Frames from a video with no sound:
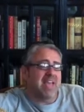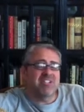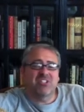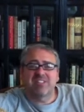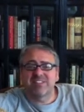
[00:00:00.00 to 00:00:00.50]

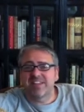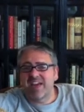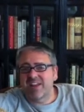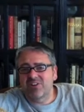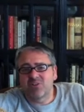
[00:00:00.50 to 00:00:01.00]
Agents and
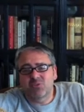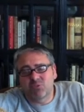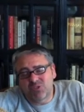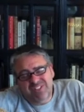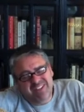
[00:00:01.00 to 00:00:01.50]
editors
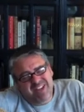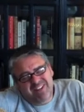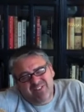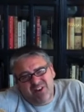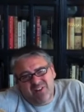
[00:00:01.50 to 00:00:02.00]
will just kind
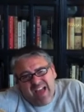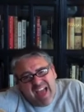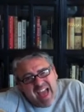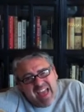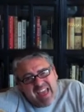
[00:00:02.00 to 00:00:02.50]
of go,
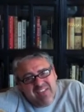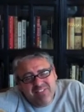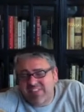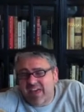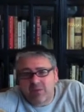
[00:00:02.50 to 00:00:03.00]
eh, and
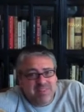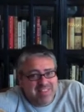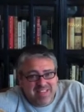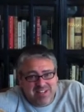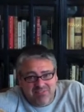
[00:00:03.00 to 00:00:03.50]
then that'll be
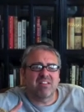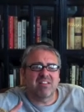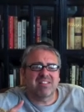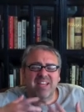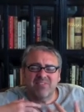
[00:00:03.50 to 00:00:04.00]
the end of it.
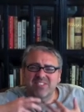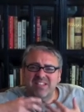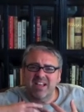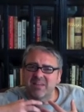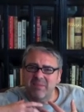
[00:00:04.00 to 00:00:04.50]
It's kind of
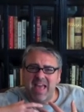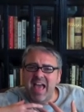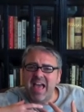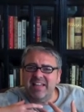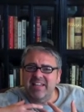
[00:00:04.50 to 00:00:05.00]
stuck in my
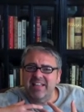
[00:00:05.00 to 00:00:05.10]
head.